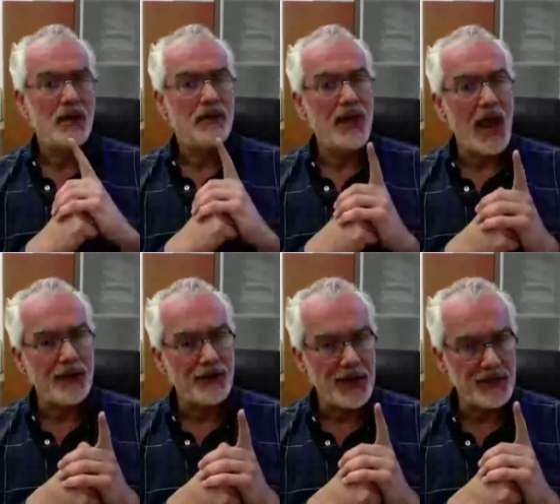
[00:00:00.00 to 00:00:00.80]
The
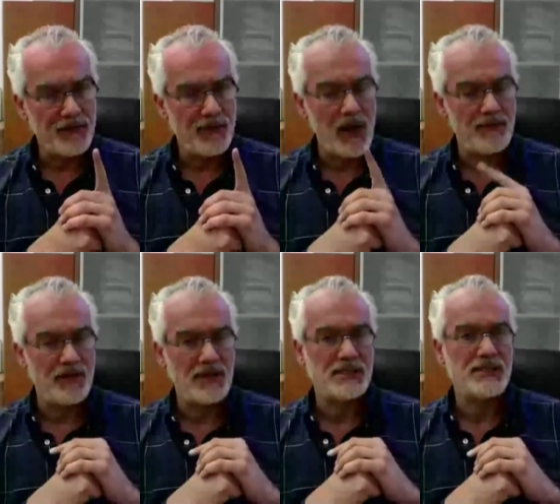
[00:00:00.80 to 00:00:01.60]
N95
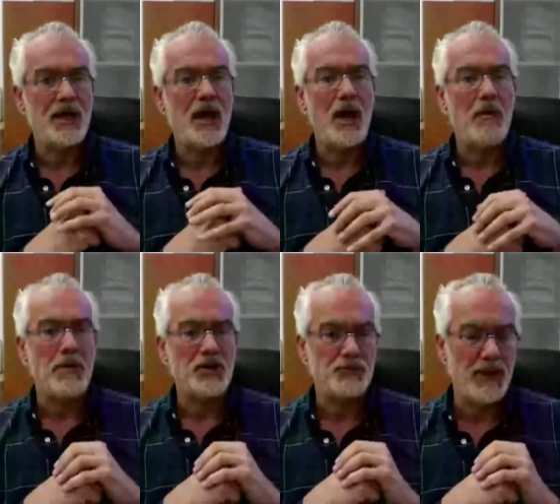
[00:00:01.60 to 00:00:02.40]
is
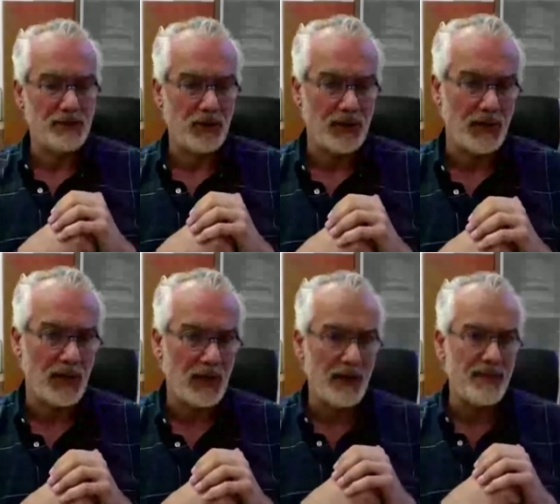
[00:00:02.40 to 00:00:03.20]
much better
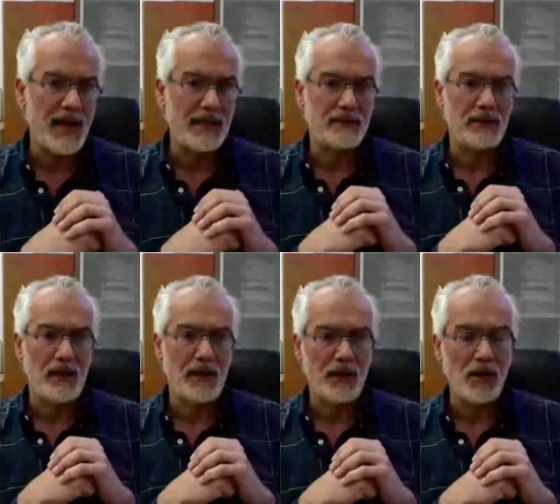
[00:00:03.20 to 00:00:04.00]
in that
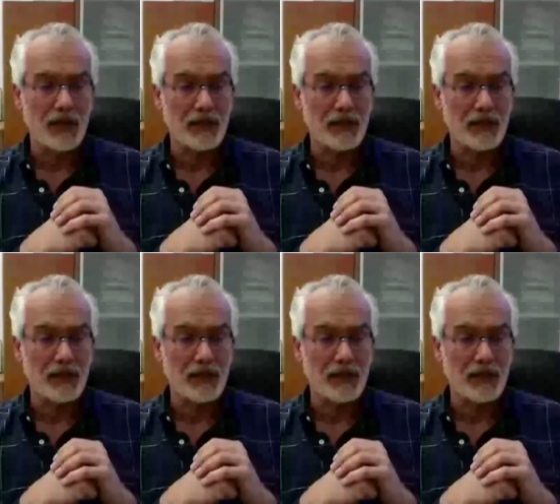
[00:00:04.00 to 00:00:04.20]
regard.